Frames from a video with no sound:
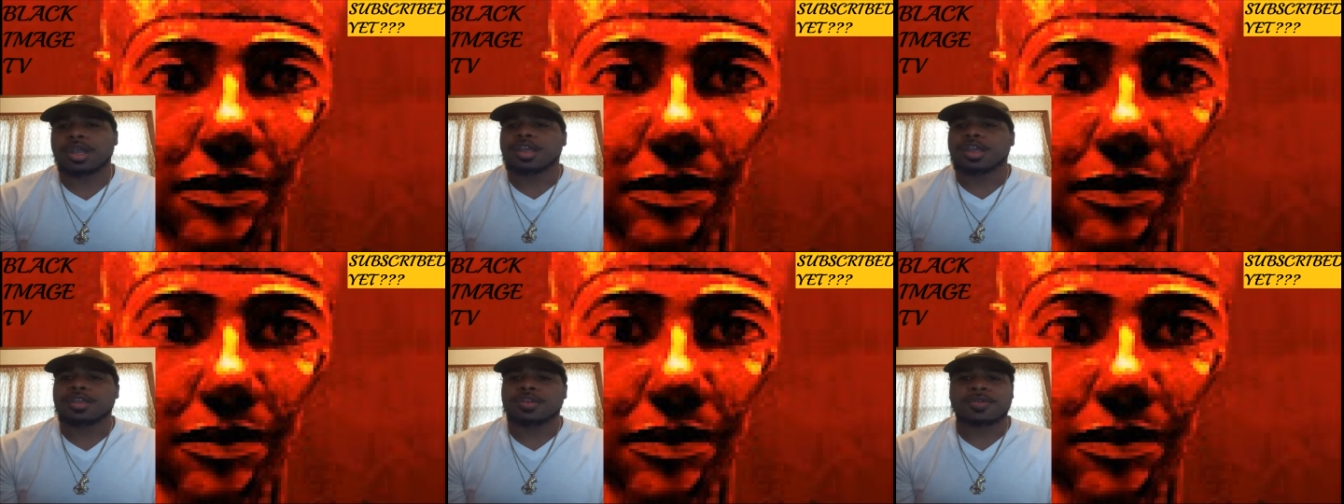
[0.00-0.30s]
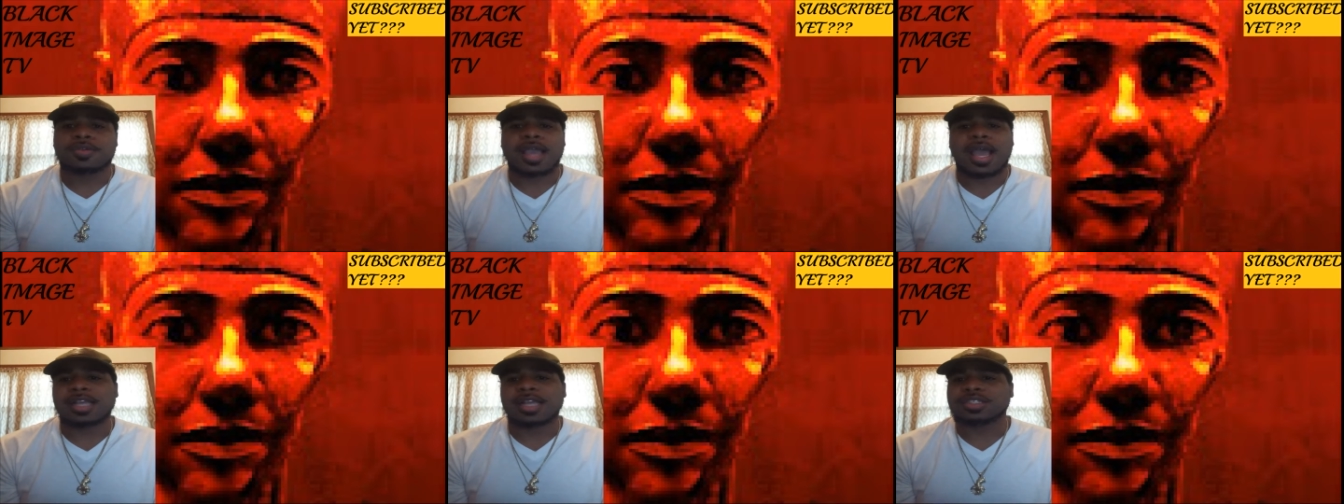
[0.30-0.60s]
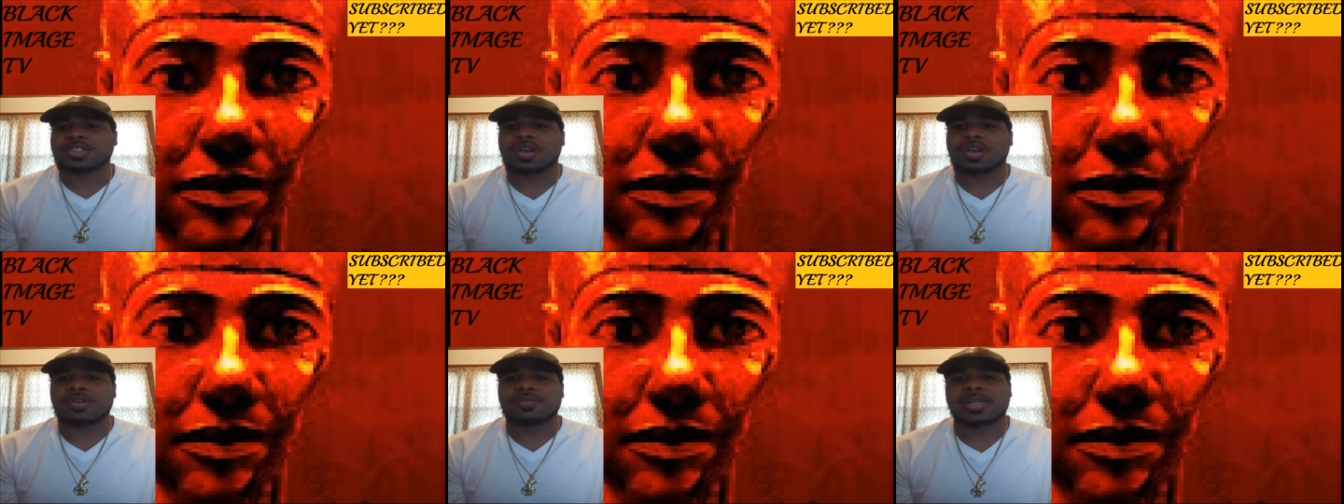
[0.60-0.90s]
You guys
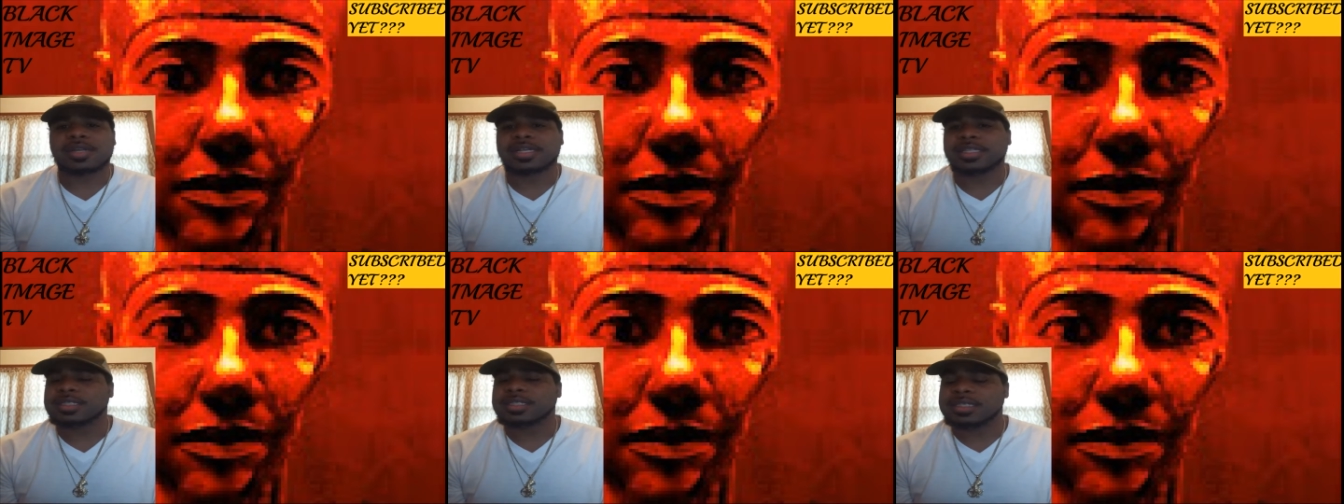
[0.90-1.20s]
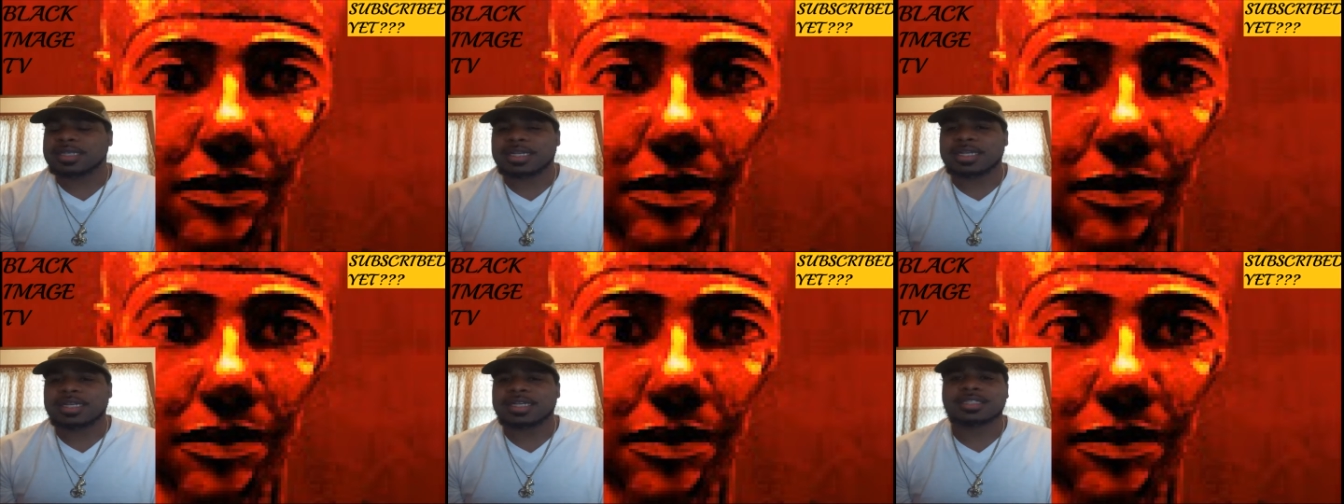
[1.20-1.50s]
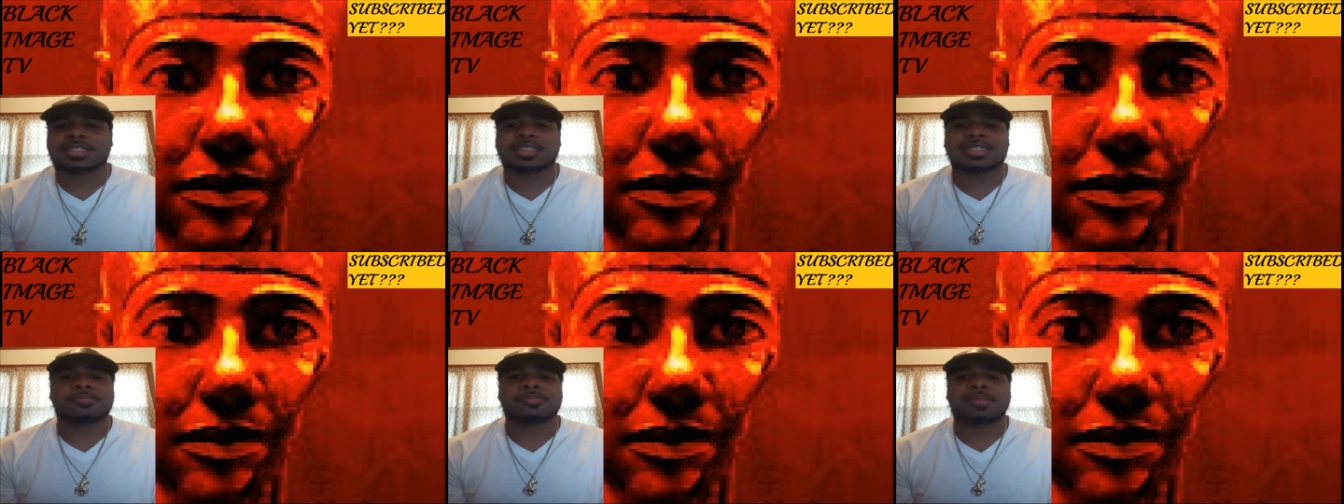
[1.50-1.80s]
already seen this in my